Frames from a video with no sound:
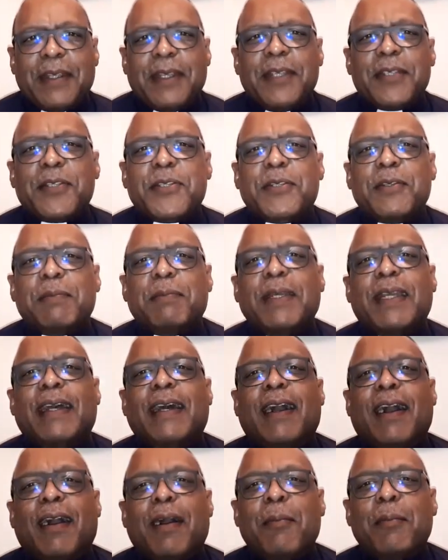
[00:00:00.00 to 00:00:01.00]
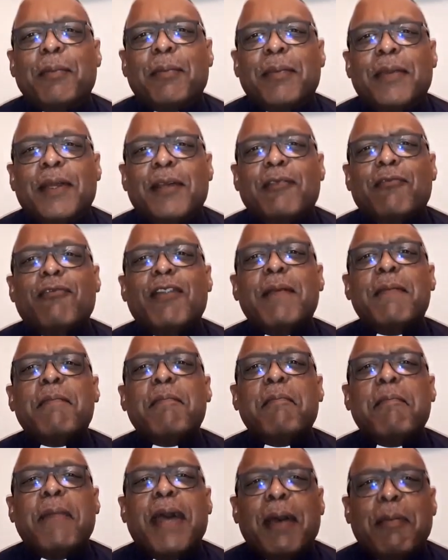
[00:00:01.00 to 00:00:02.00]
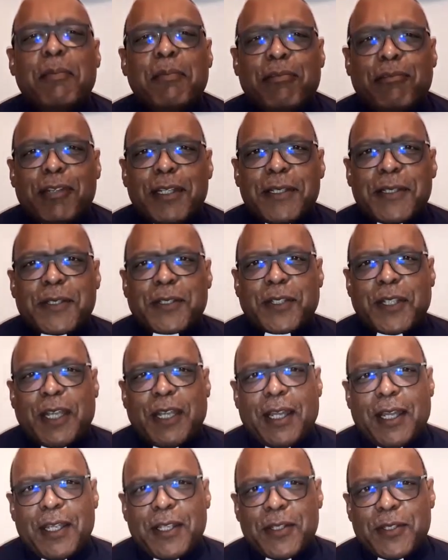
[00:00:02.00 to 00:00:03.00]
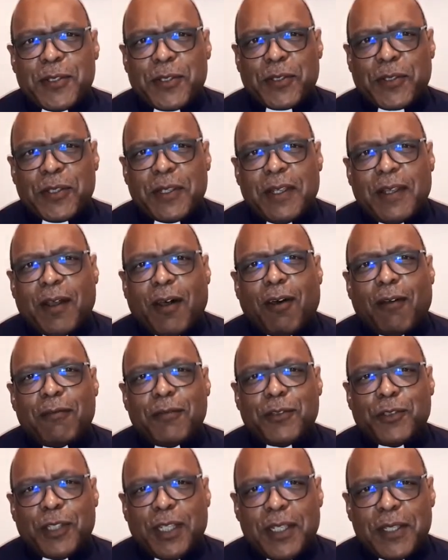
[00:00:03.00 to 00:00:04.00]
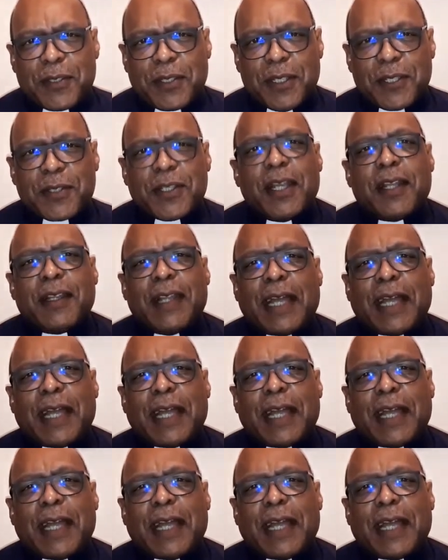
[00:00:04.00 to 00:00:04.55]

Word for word: is to become remembrancers of Jesus.